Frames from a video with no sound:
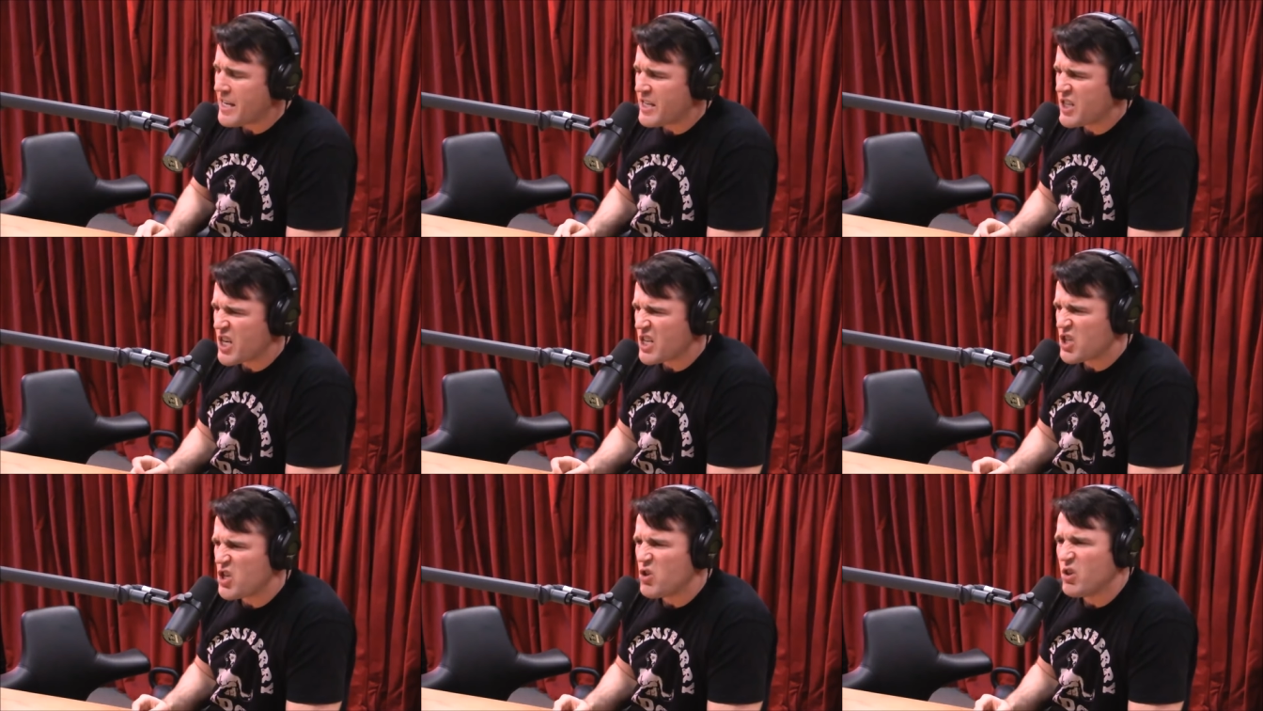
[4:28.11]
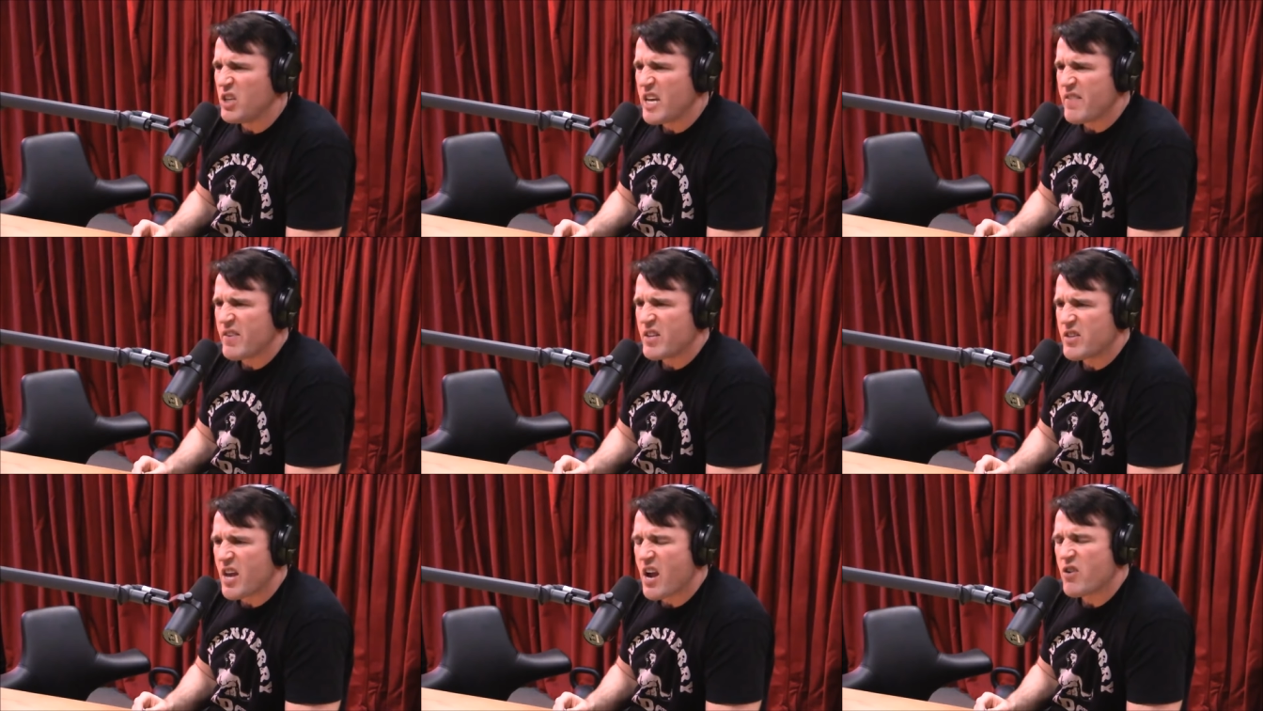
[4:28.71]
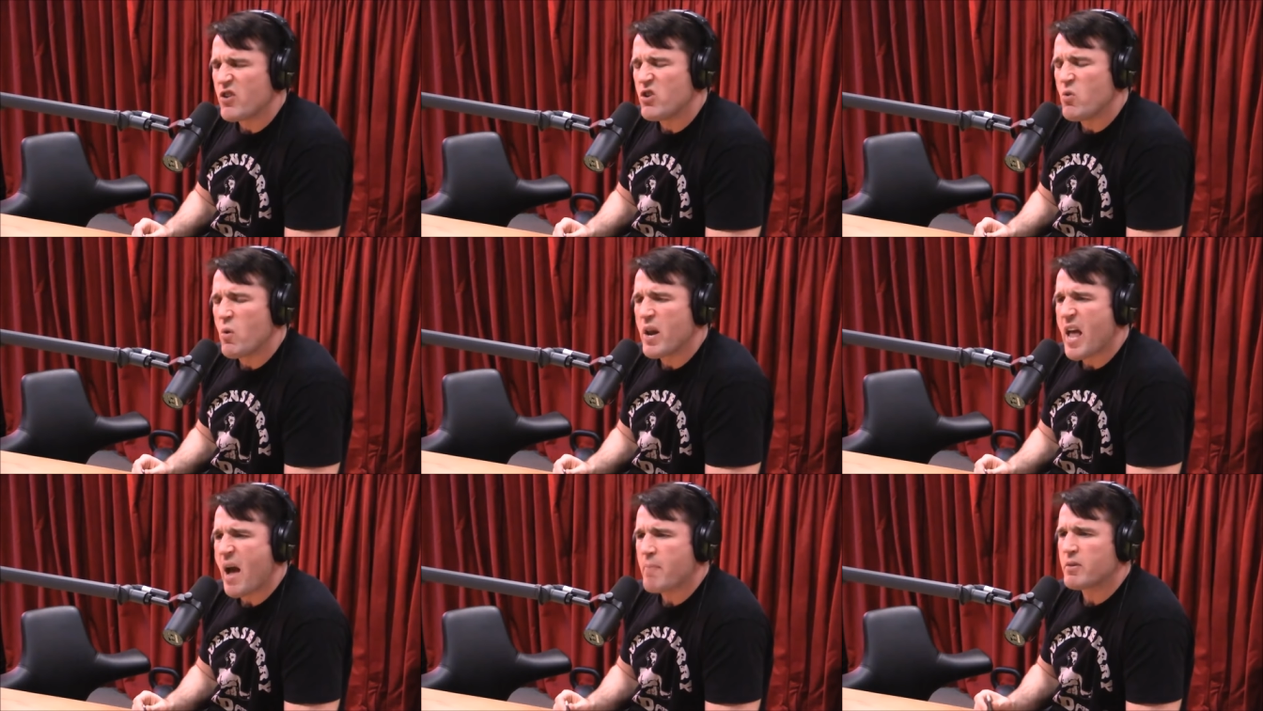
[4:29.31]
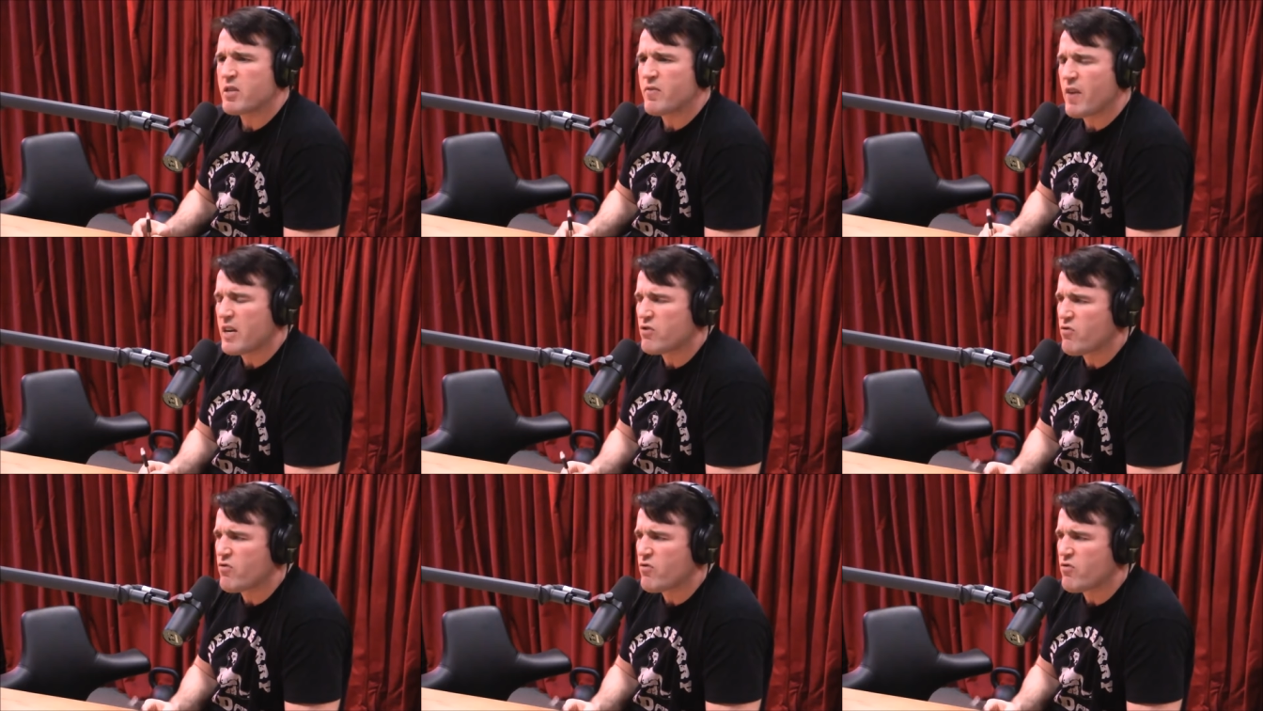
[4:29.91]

He says, you leave it there. You know what happens if I